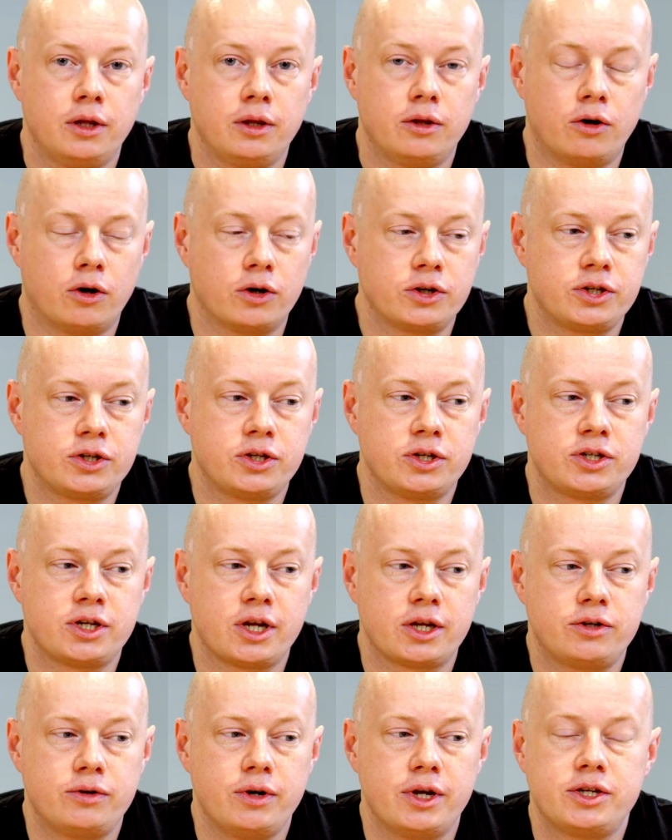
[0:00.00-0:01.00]
Their oxygen
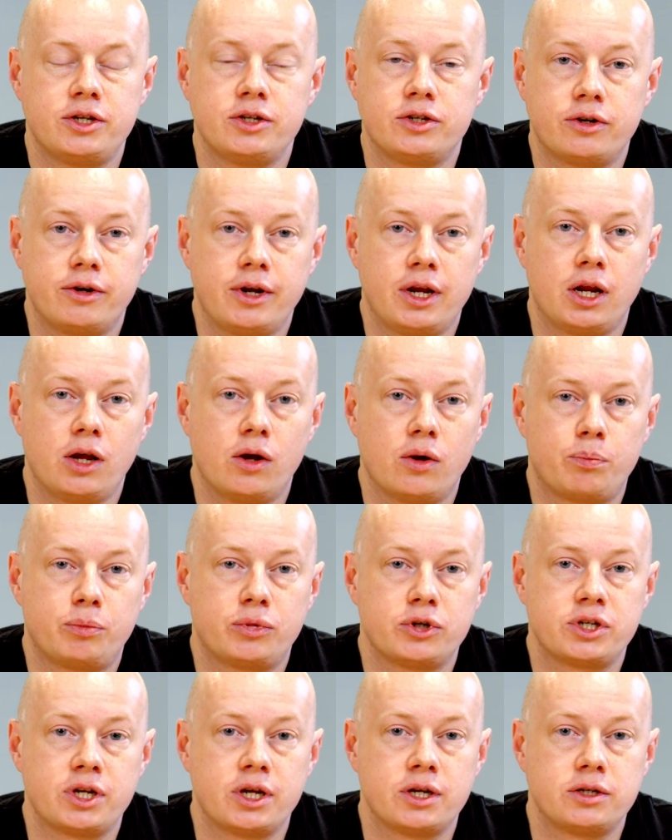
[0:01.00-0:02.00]
saturations are
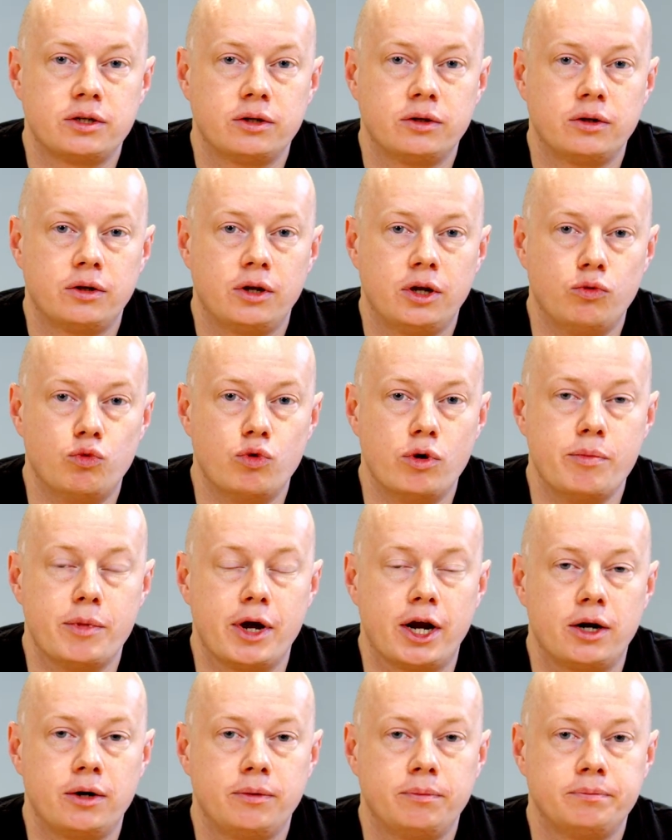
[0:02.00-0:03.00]
88% in room
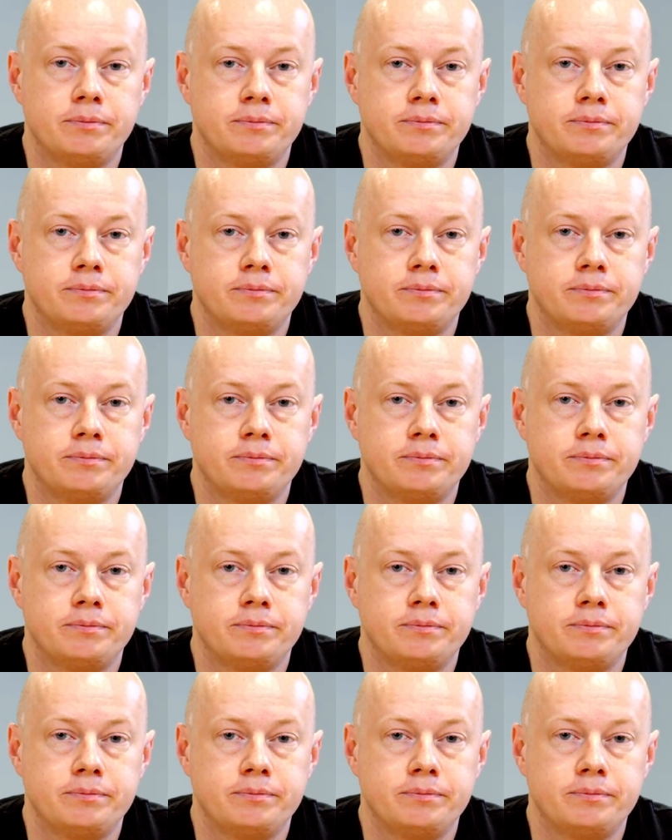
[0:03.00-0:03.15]
air.